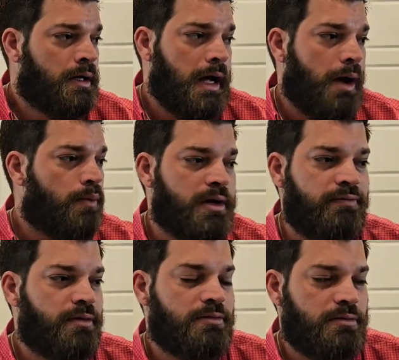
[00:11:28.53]
I won't
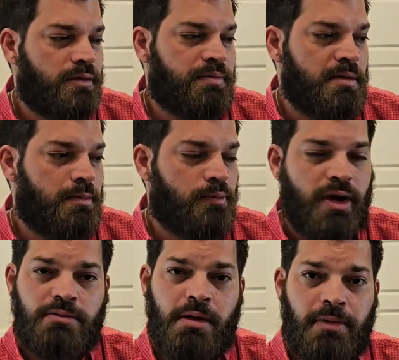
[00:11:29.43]
even
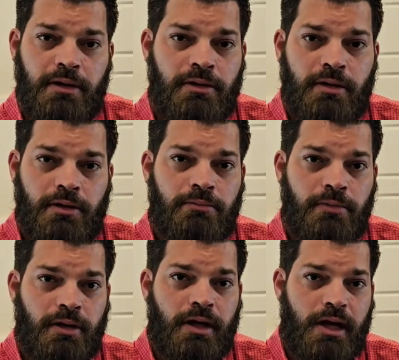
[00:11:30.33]
waste my money on them.
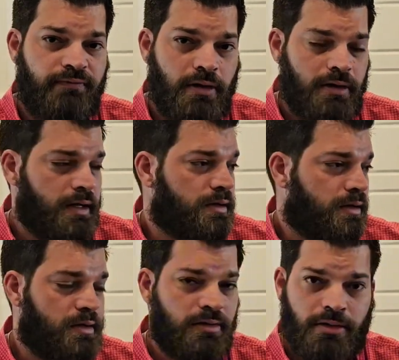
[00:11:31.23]
I feel it's
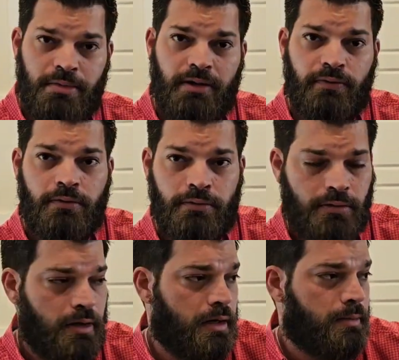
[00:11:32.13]
just disrespectful.
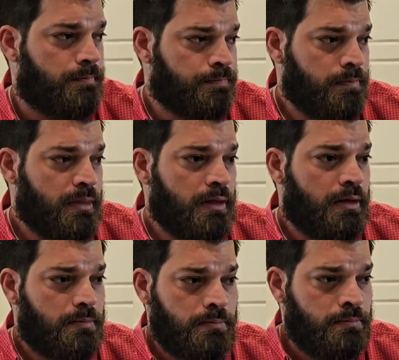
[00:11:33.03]

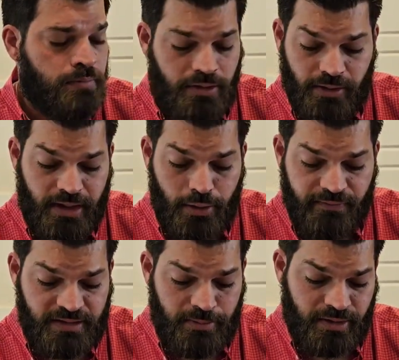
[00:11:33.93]
So they do have
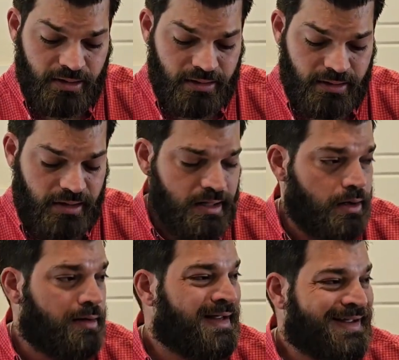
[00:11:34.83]
a 10%
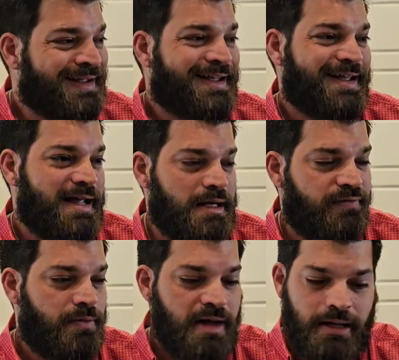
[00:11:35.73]
discount. And
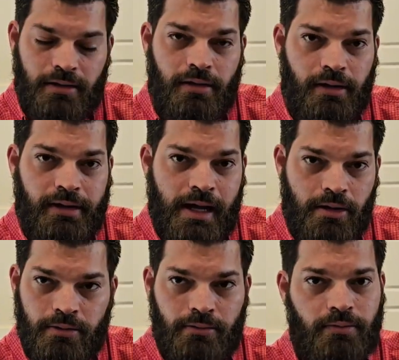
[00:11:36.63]
if you make a little
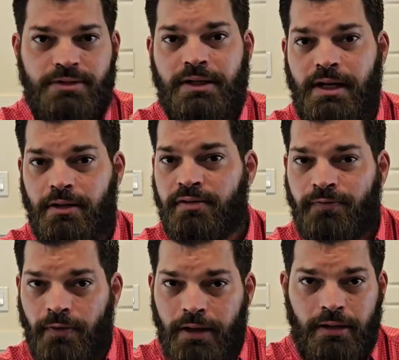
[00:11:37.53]
account, which again is
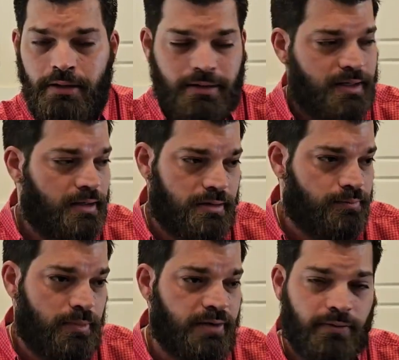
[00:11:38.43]
free and takes
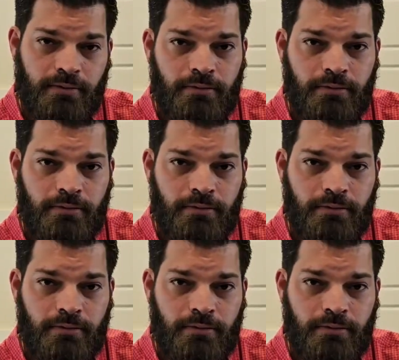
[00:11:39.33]
whatever,